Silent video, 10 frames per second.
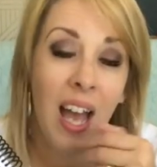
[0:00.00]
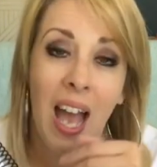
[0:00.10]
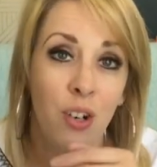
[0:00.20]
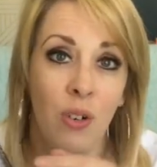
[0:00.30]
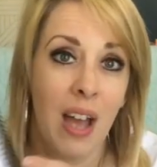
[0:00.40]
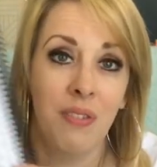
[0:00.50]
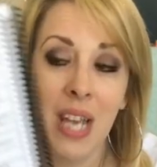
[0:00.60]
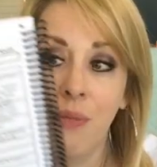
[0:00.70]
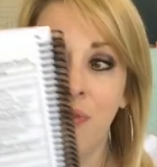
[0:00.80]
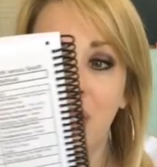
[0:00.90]
I don't have
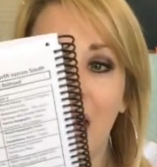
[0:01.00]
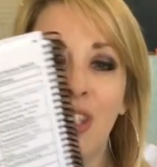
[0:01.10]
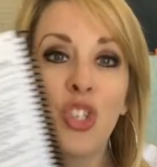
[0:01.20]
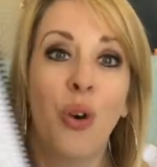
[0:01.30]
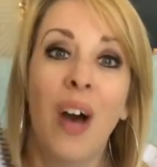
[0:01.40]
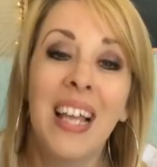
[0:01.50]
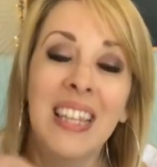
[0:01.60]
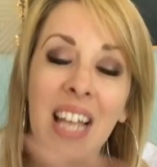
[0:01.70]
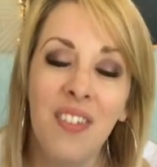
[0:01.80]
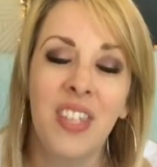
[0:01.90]
time for that. So I
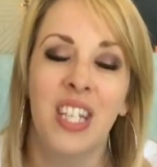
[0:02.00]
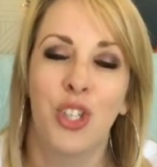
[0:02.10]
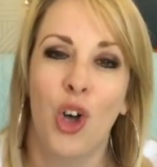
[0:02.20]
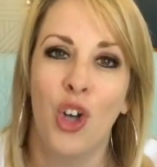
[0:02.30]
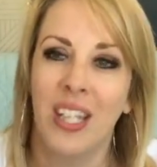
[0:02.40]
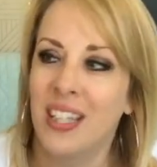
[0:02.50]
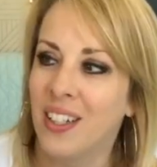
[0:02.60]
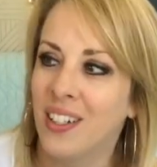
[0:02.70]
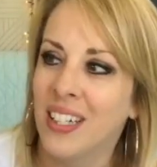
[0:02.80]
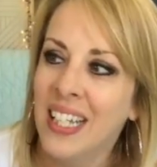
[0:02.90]
love that it's all in
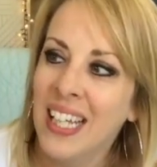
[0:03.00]
there.